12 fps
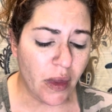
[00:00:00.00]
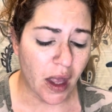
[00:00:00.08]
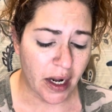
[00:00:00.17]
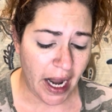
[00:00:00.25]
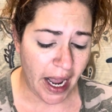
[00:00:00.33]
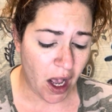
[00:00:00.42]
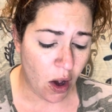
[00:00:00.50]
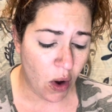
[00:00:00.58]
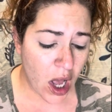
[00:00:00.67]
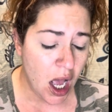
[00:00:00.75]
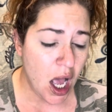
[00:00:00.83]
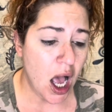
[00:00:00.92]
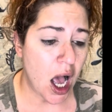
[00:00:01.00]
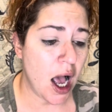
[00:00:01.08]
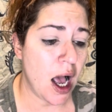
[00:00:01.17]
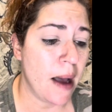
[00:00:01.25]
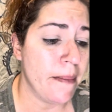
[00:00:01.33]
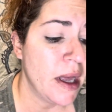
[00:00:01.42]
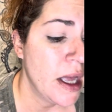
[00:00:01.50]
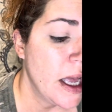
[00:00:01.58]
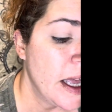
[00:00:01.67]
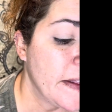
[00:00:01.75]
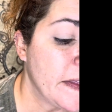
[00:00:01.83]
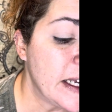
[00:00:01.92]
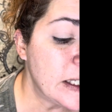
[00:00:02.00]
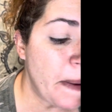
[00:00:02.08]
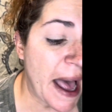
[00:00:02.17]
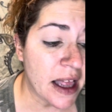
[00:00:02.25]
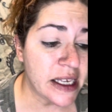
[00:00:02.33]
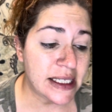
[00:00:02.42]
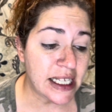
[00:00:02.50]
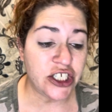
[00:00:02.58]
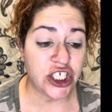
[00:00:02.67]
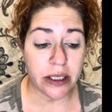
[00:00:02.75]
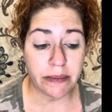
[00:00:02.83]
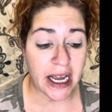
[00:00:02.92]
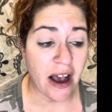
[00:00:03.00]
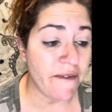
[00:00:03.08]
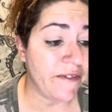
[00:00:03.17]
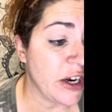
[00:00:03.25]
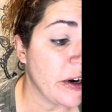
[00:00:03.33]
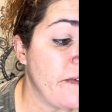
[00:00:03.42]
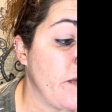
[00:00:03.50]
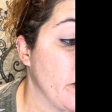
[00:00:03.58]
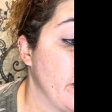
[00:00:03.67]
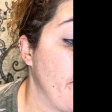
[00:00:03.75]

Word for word: Now, um, these palettes, they shipped out very, very